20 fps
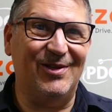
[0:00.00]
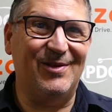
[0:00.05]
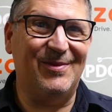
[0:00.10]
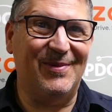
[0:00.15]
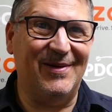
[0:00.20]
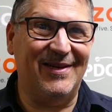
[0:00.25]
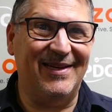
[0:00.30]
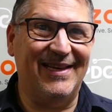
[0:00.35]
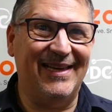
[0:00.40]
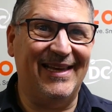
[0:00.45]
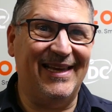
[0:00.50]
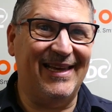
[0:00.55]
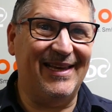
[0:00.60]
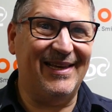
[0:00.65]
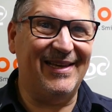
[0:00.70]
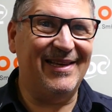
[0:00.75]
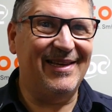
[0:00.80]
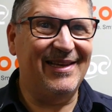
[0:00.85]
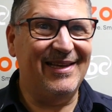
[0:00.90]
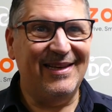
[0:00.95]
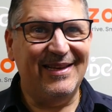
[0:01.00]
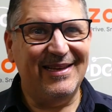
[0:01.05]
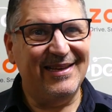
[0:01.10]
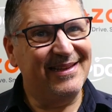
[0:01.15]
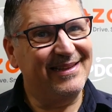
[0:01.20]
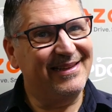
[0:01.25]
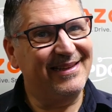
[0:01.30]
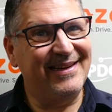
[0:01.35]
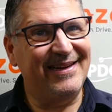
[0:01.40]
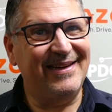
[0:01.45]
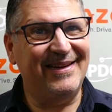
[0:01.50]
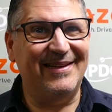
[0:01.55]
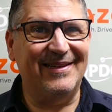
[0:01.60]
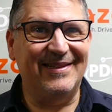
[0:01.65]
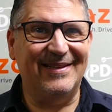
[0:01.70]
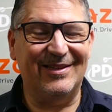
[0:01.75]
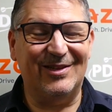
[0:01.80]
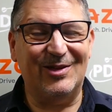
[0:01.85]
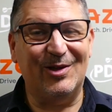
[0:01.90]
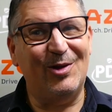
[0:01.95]
but nah,
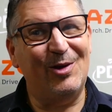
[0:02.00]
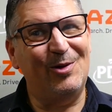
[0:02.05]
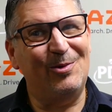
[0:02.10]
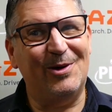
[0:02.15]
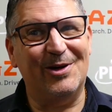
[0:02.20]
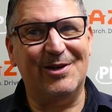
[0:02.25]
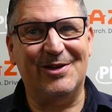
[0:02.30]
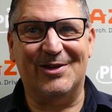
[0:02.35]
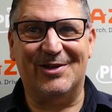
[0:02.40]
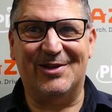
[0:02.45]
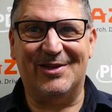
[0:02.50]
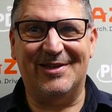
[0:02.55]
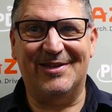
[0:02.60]
there's a lot of workers